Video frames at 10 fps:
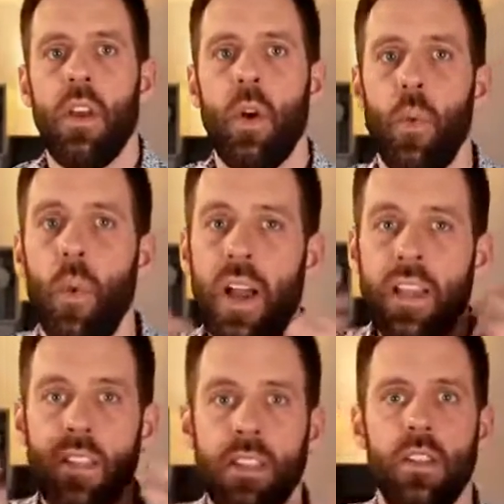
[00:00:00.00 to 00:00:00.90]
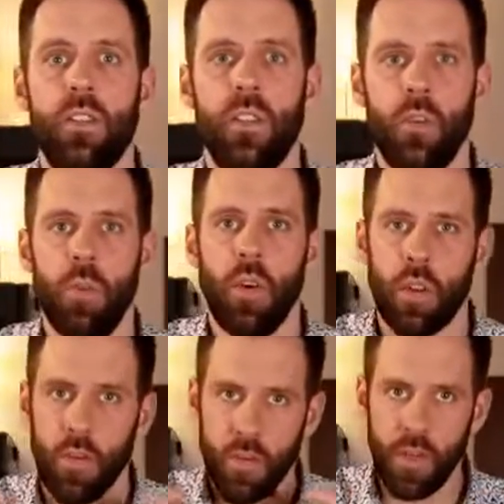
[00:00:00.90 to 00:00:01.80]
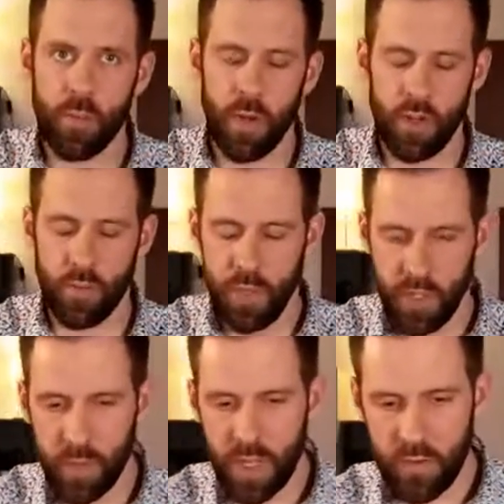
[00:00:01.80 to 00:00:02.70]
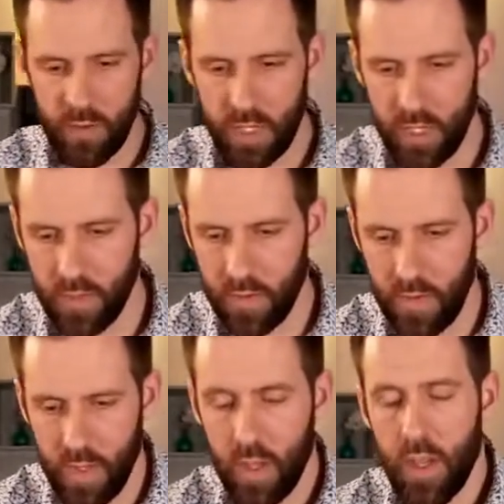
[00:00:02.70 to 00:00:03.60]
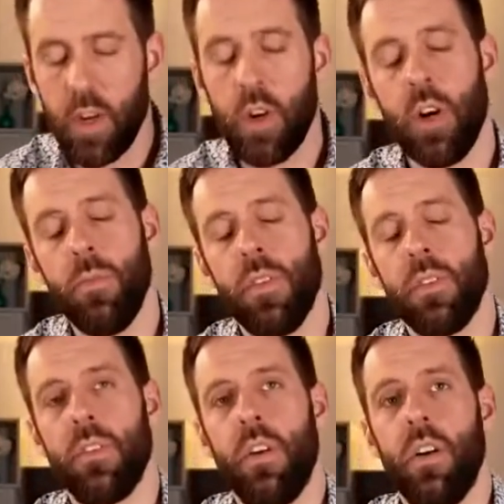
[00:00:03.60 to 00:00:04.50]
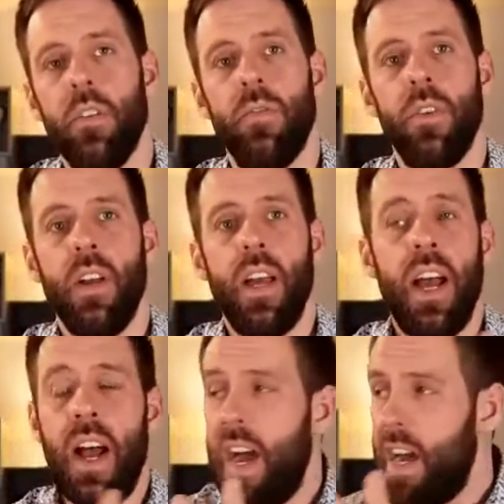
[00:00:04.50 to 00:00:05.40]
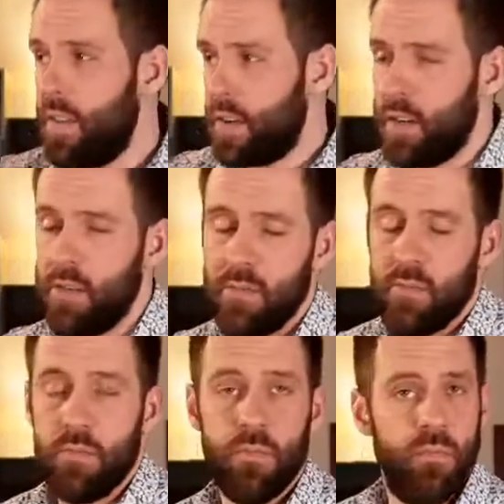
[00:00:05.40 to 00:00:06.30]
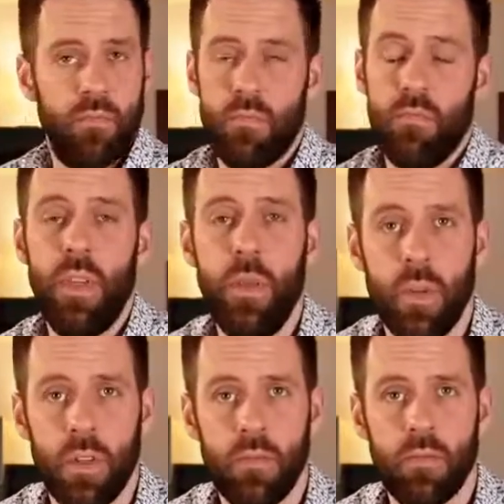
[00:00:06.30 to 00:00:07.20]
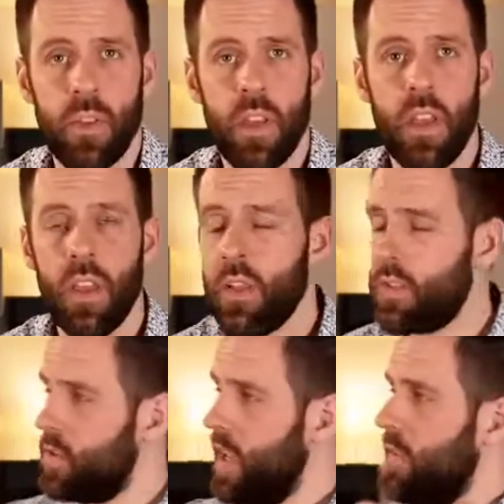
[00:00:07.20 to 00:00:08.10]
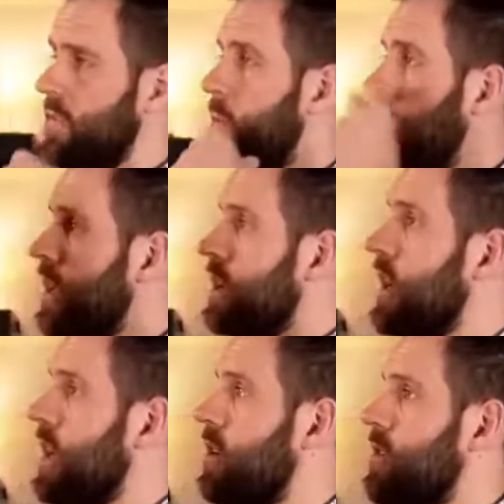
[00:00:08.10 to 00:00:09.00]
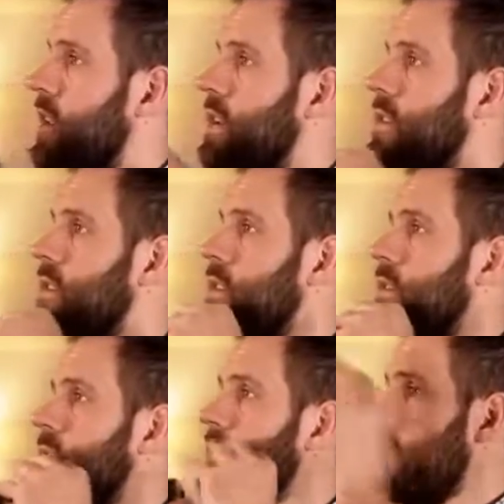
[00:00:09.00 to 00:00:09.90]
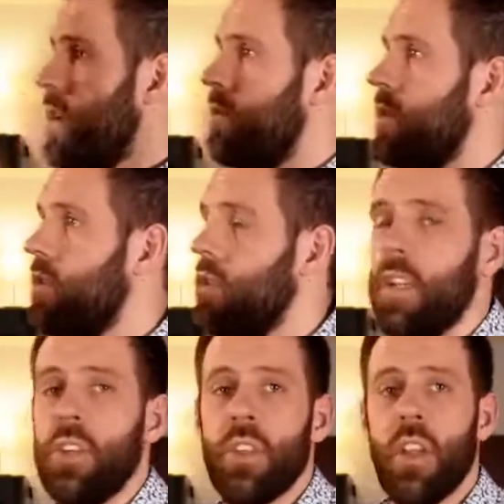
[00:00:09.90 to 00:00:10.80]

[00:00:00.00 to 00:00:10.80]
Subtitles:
Why is that so important? Think about it. People are reading the comments of other people. So you have a big account that is serving your niche